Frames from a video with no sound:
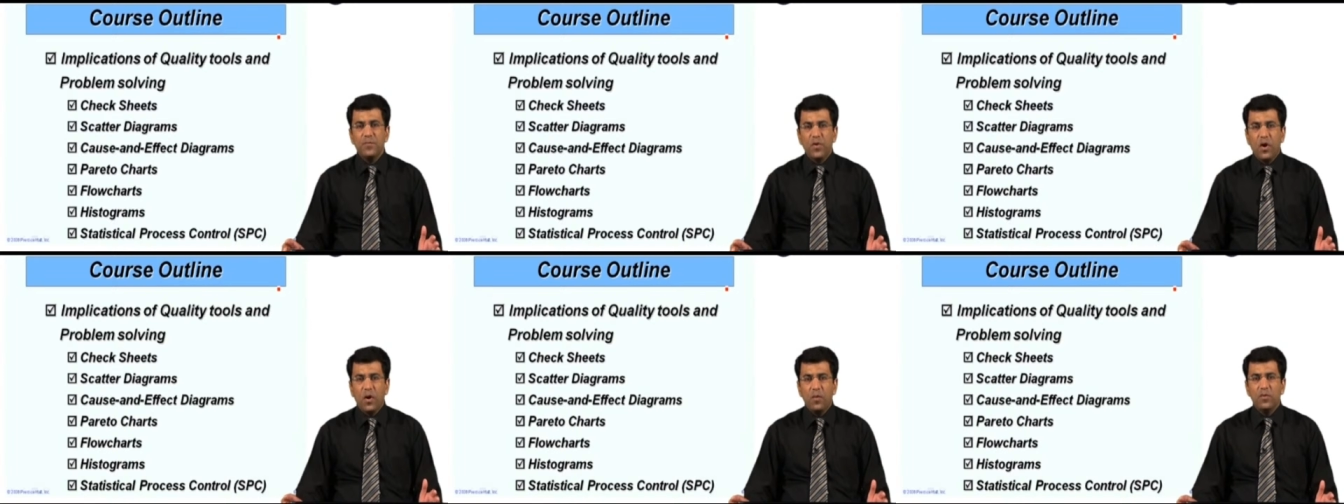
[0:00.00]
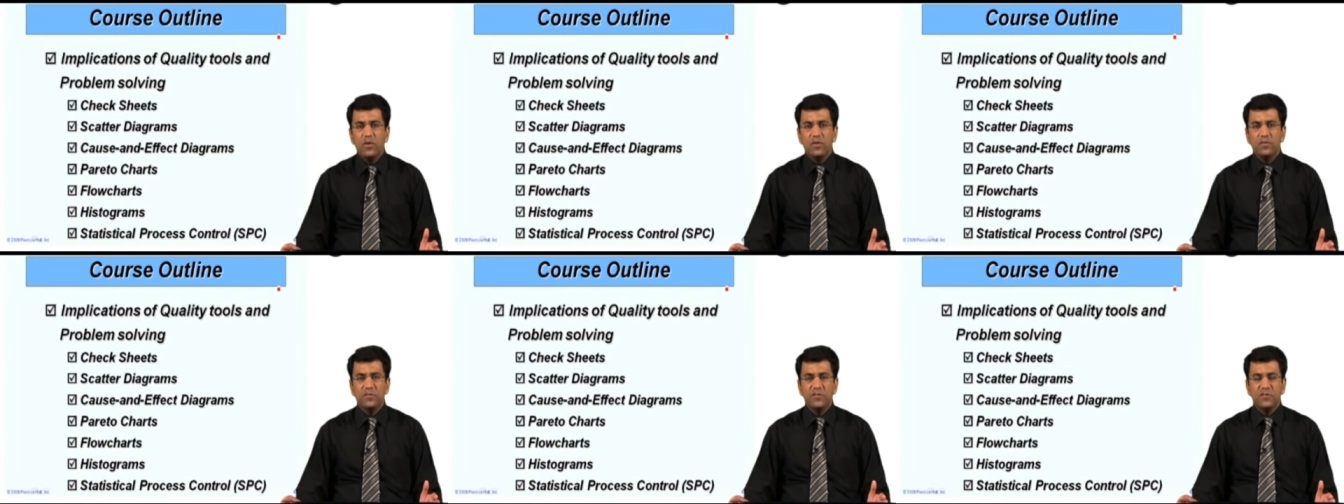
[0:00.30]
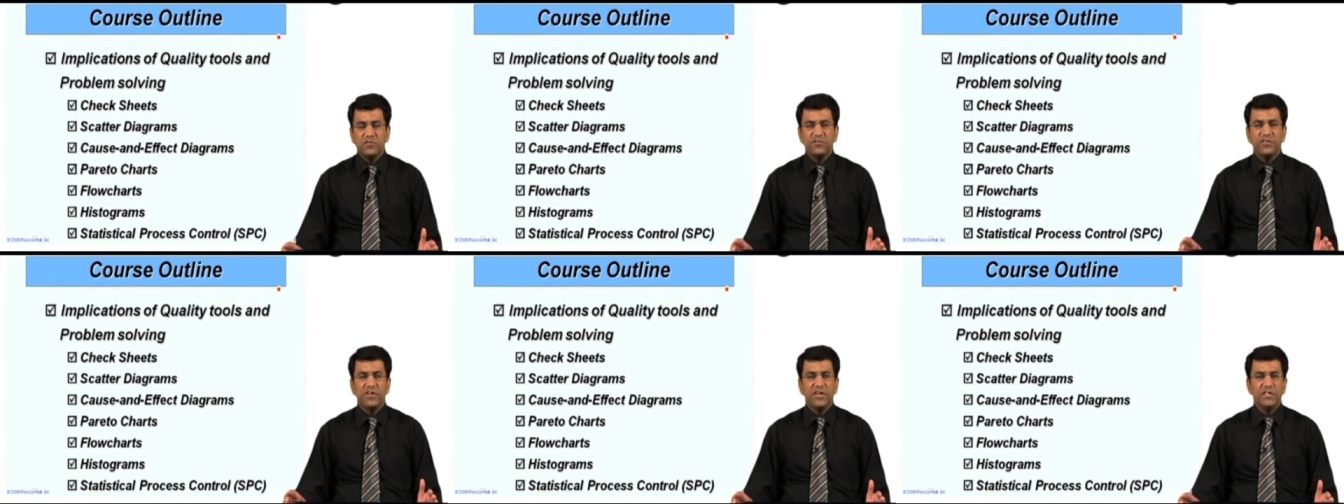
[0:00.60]

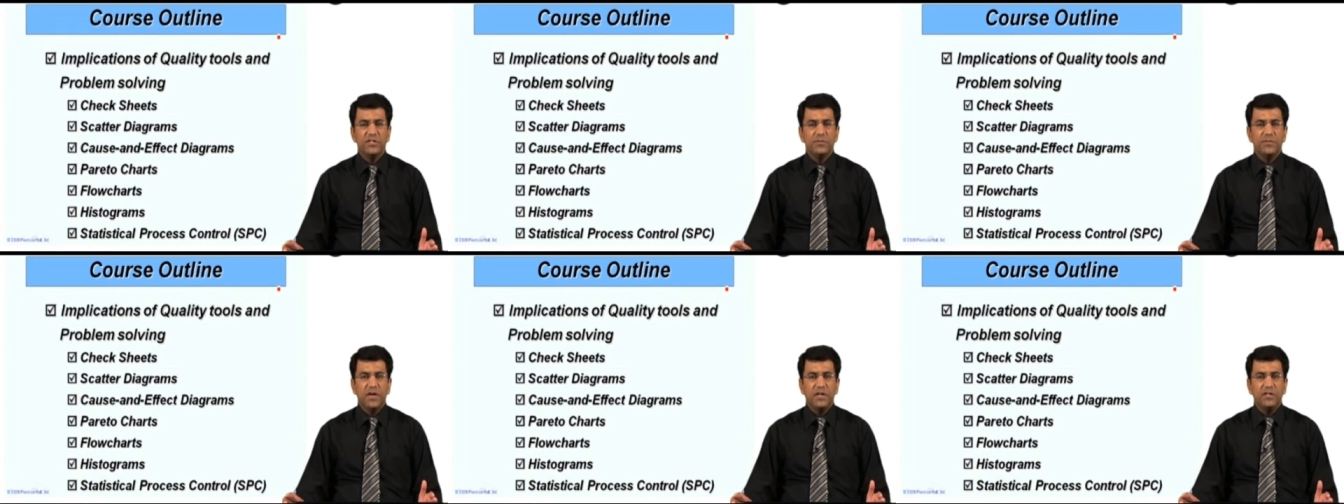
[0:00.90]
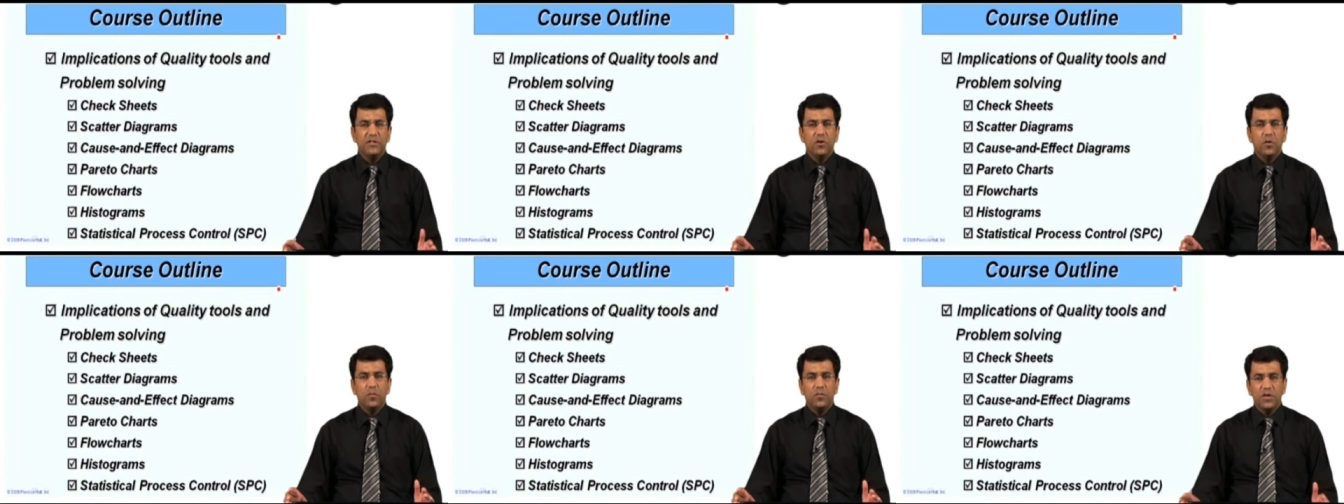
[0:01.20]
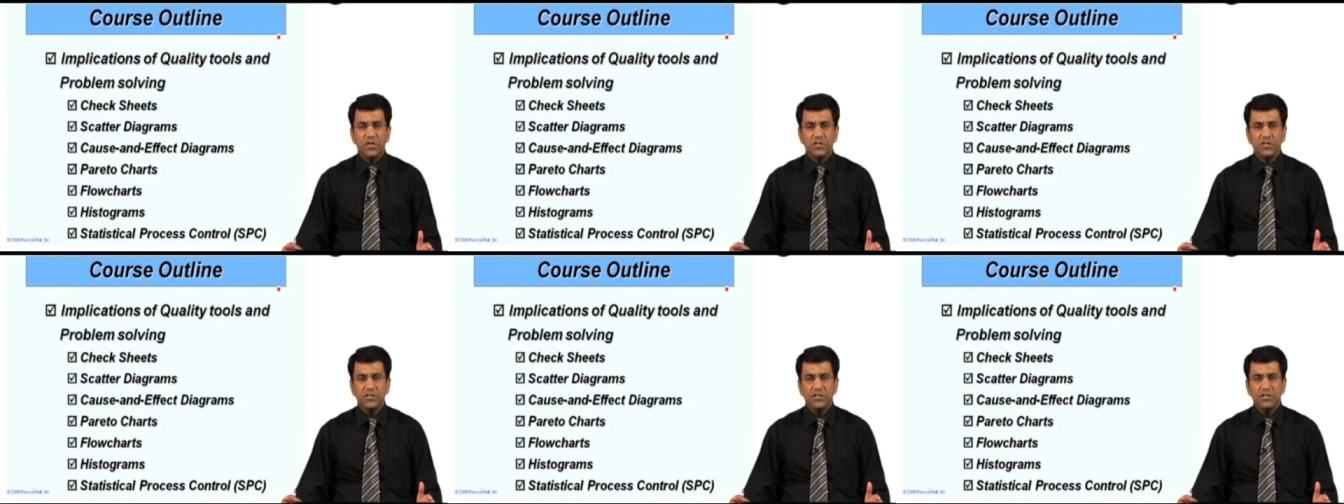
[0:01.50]
problems faced by the
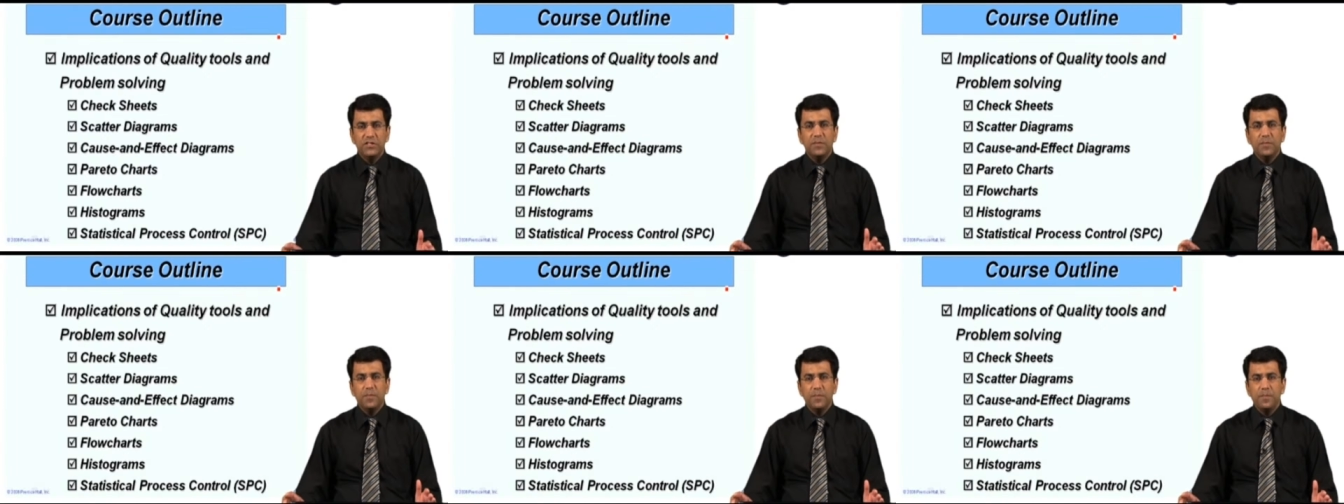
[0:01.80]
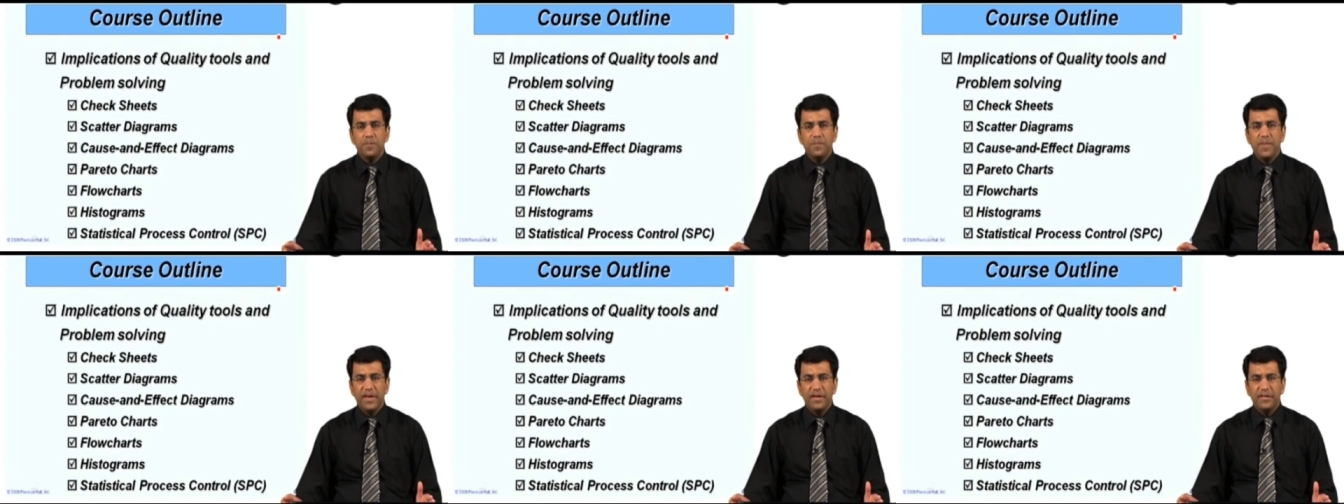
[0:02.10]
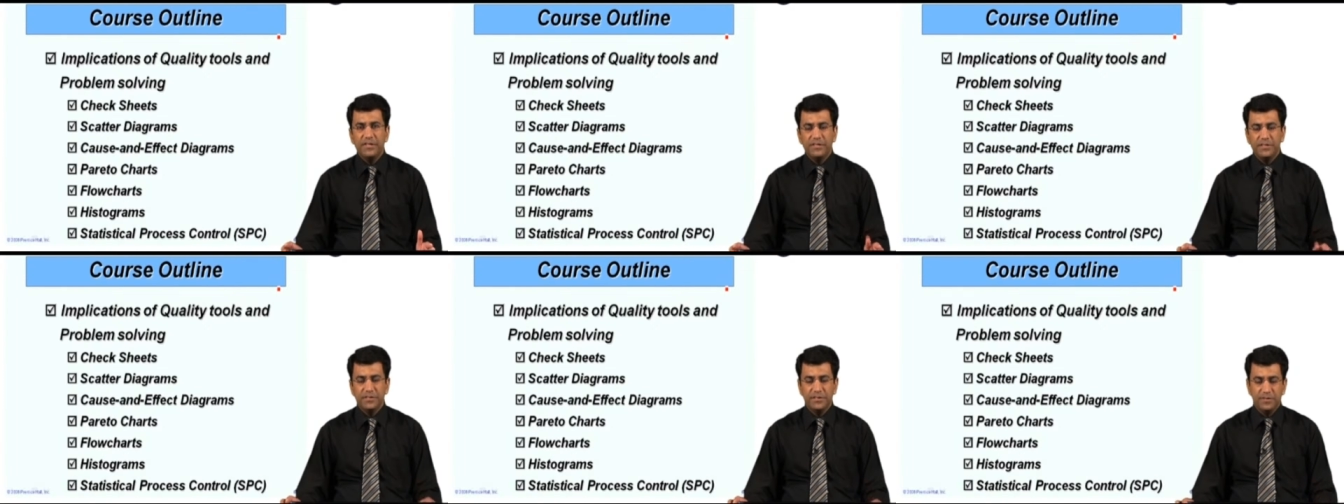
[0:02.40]
operations
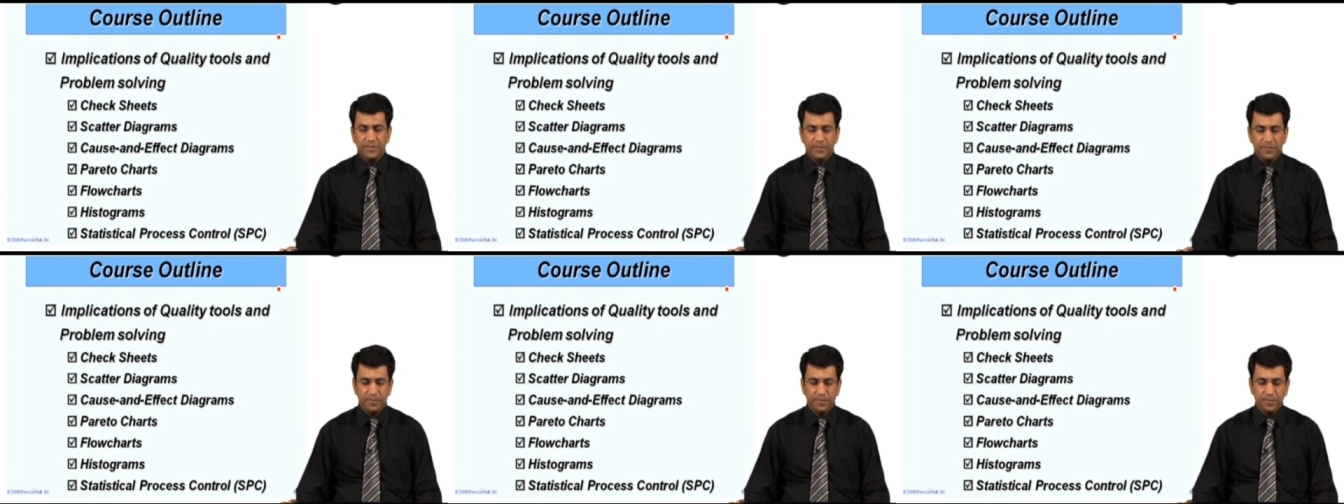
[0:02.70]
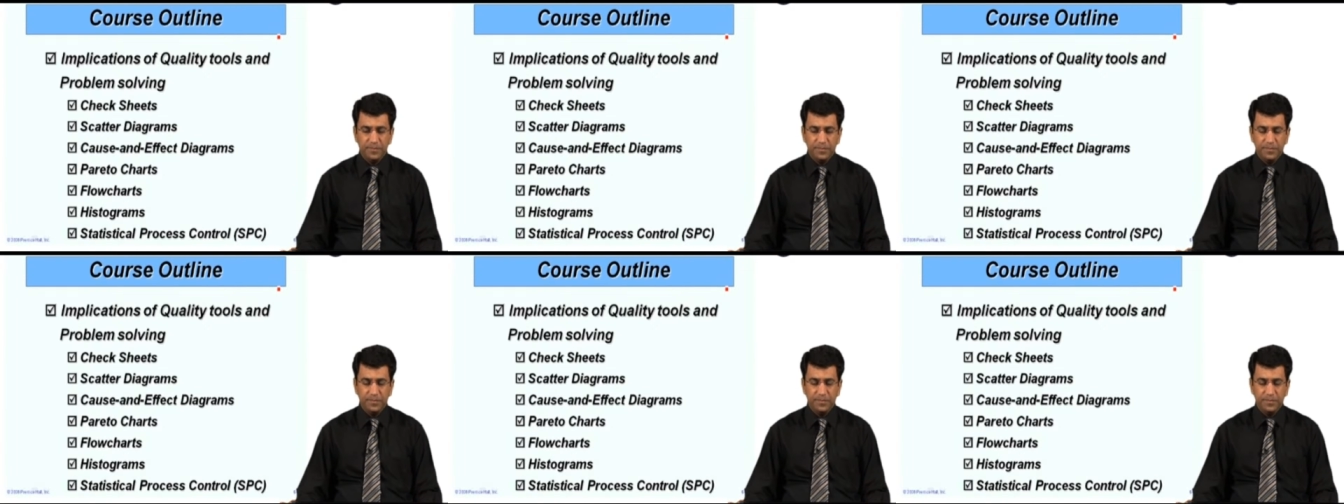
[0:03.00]
managers.